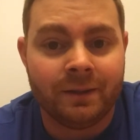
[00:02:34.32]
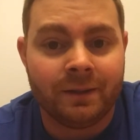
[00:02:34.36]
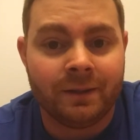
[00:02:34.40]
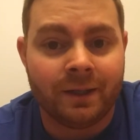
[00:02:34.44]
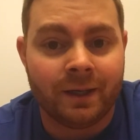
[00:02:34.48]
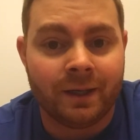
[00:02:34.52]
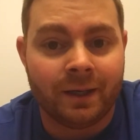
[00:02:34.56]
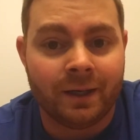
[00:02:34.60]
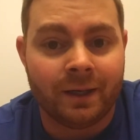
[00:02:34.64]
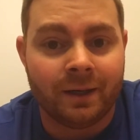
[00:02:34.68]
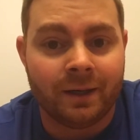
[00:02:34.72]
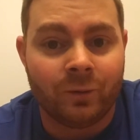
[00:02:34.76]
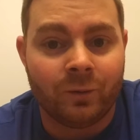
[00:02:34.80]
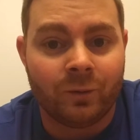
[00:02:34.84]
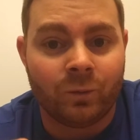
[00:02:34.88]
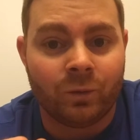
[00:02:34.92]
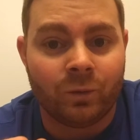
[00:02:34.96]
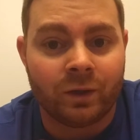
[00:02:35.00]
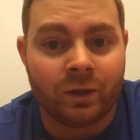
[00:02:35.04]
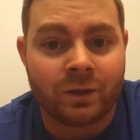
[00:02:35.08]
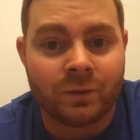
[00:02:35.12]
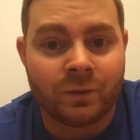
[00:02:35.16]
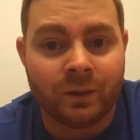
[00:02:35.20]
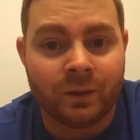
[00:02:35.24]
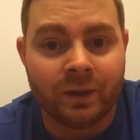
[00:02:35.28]

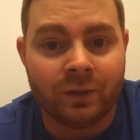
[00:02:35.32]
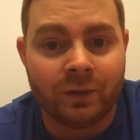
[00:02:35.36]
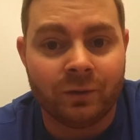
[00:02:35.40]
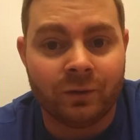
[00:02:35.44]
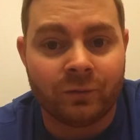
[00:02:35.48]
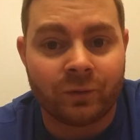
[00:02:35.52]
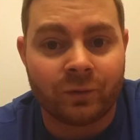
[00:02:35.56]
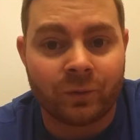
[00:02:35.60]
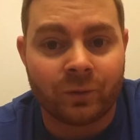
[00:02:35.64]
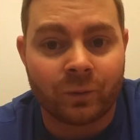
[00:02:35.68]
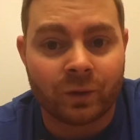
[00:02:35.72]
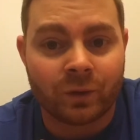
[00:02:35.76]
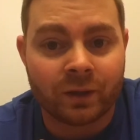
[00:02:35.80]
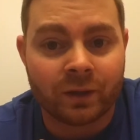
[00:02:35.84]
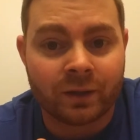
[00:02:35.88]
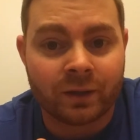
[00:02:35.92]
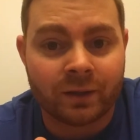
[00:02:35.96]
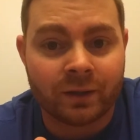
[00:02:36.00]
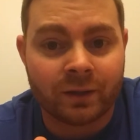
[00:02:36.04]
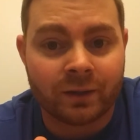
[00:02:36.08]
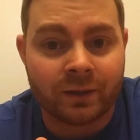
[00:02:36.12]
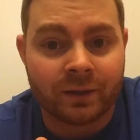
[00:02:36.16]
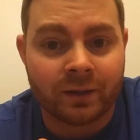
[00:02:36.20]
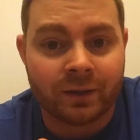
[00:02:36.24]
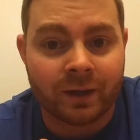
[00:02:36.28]
What do I do for work?